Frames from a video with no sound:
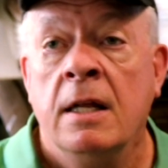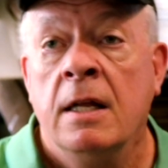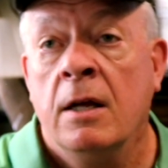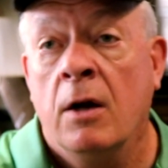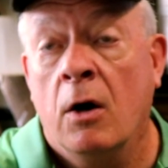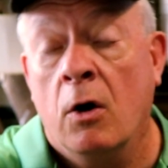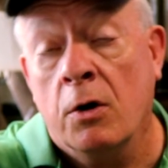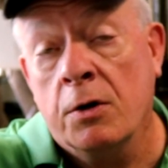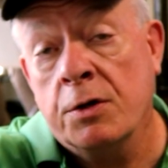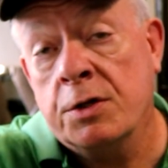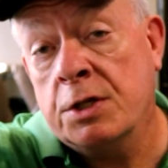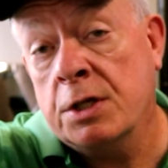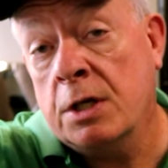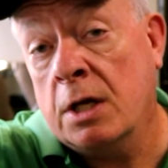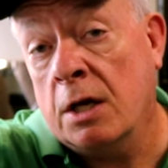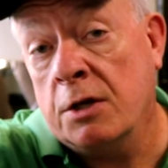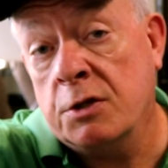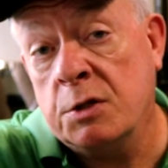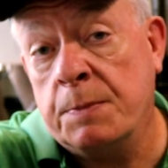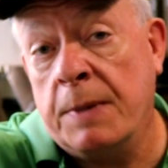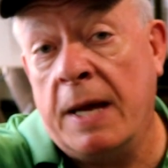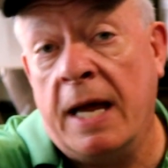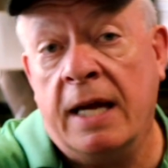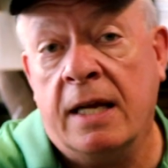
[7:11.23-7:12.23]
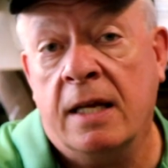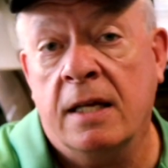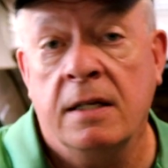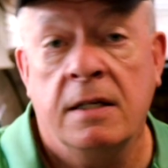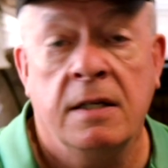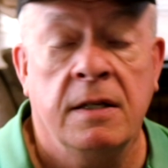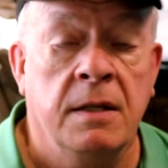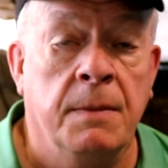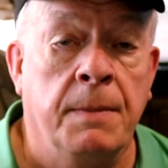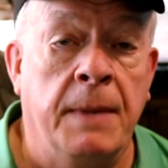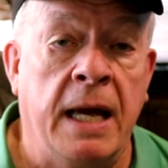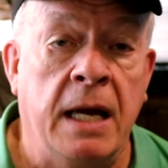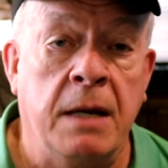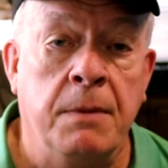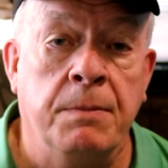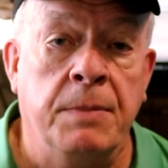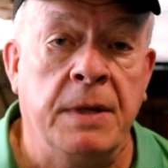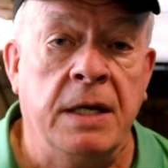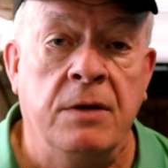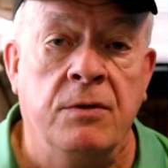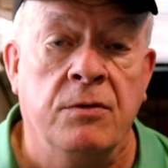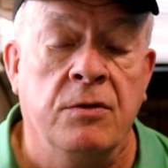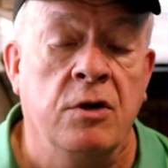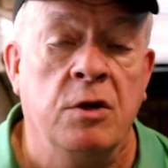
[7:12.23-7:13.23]
or she goes back into the back
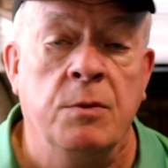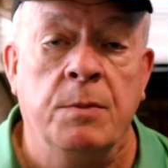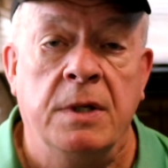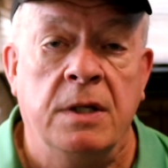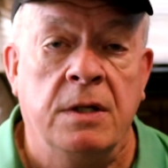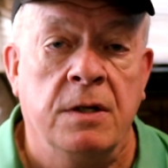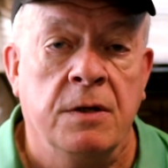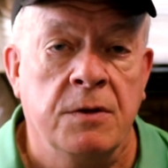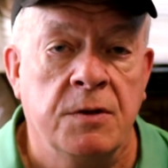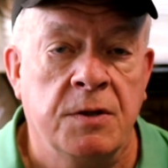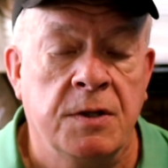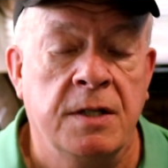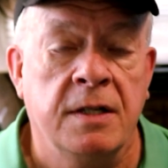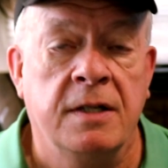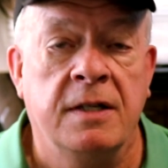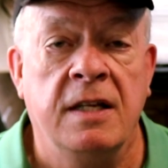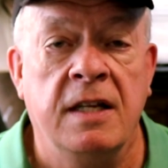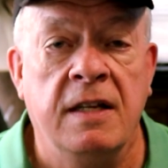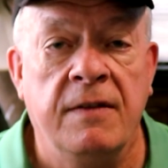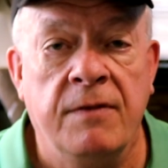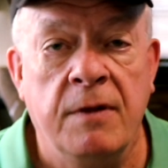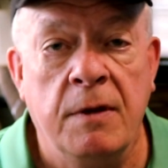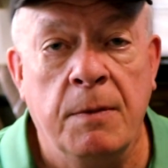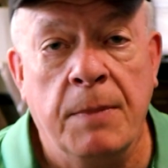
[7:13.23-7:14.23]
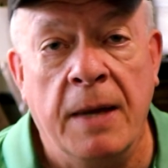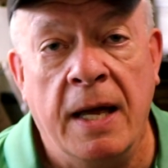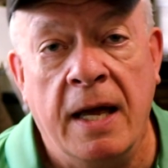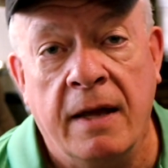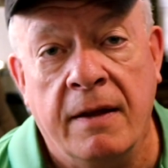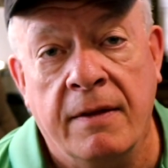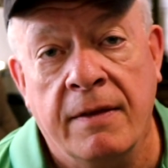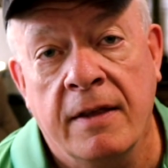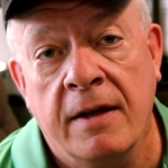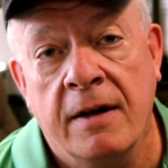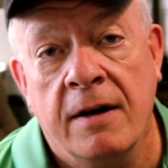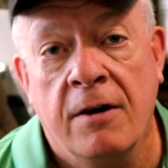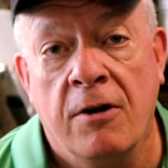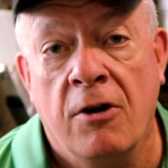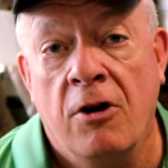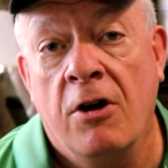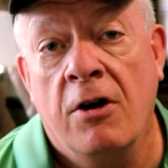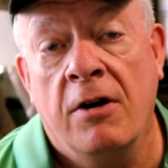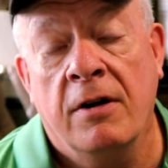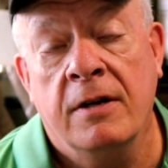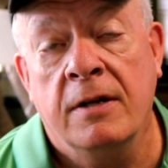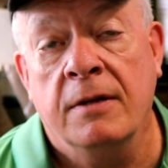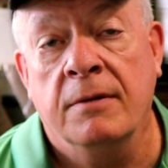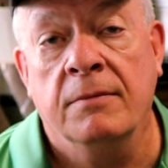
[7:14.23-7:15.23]
bedroom and turns the TV back there
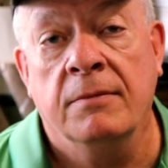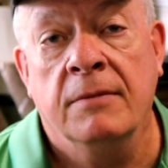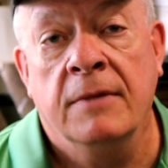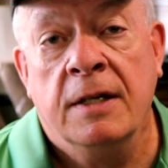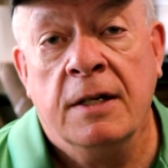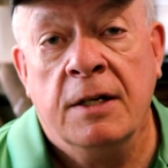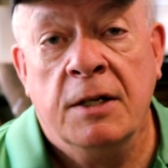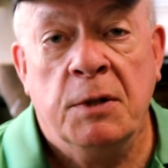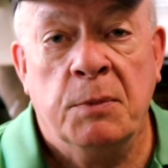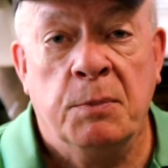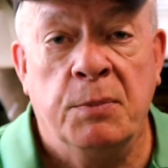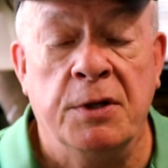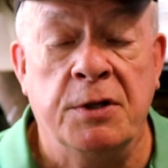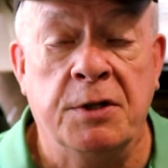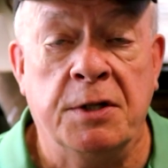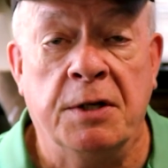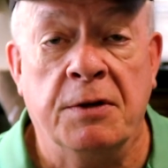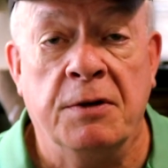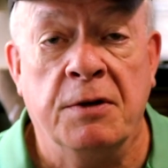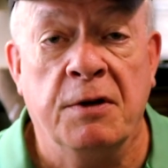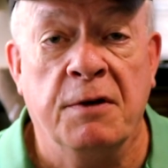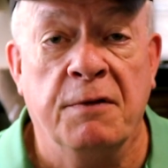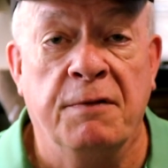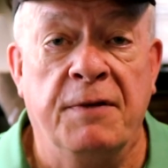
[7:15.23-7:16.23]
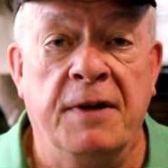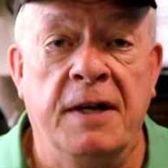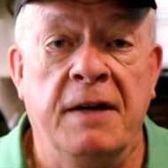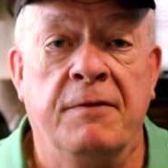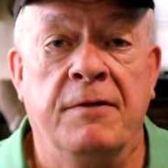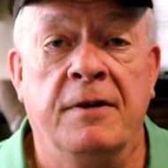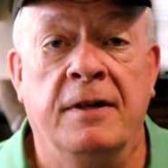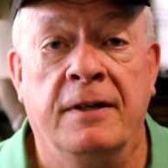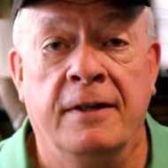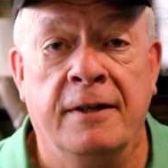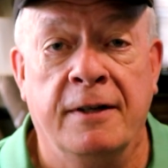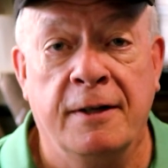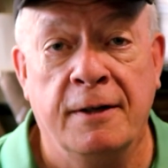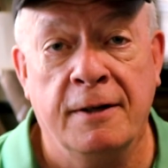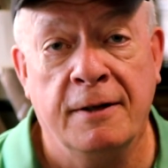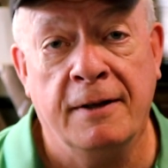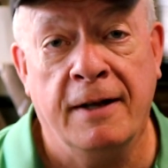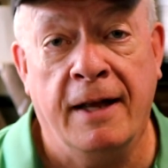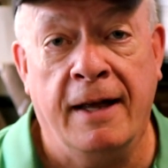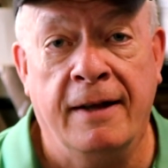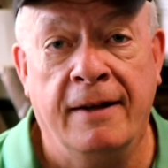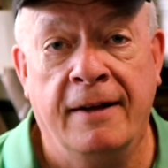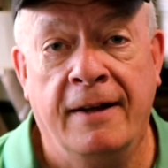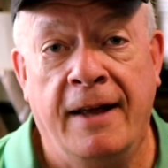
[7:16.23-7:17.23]
on and puts on her favorite little
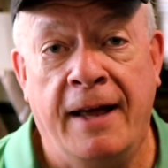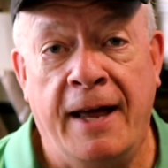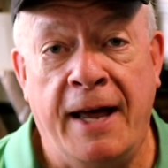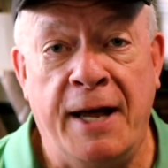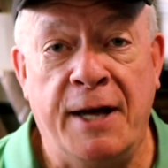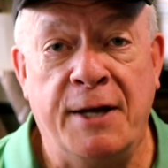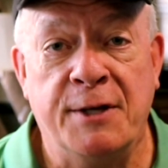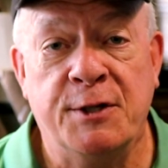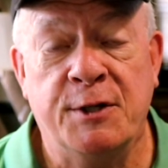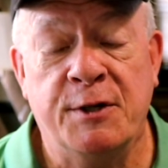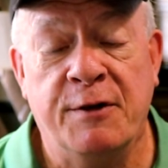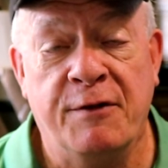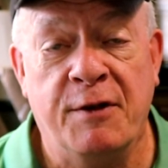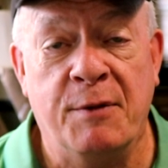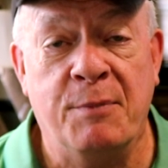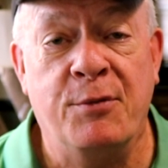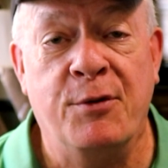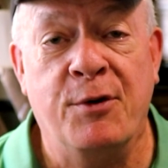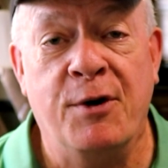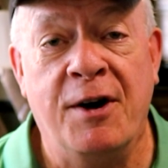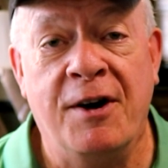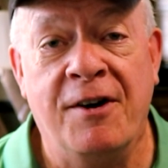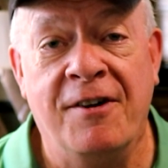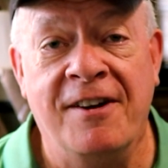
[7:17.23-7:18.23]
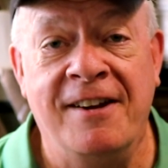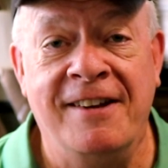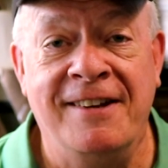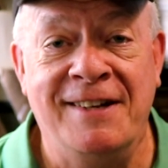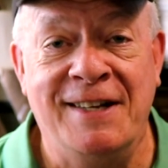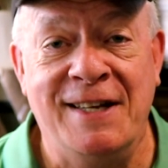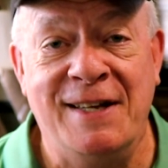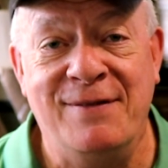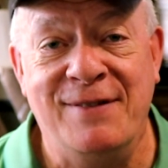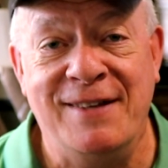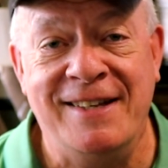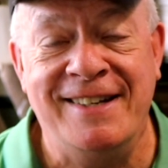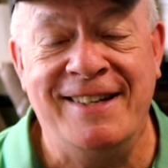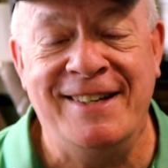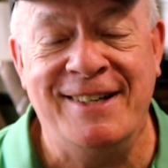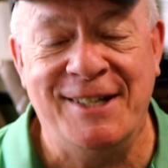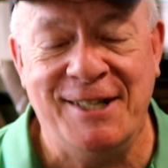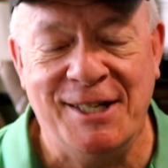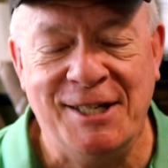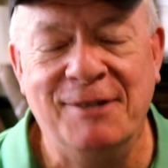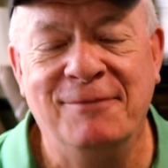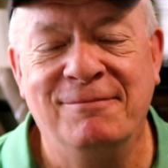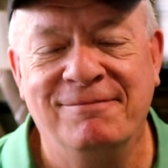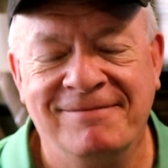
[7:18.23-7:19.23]
House of the Prairie
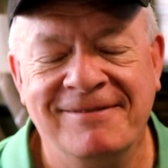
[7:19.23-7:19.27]
DVD.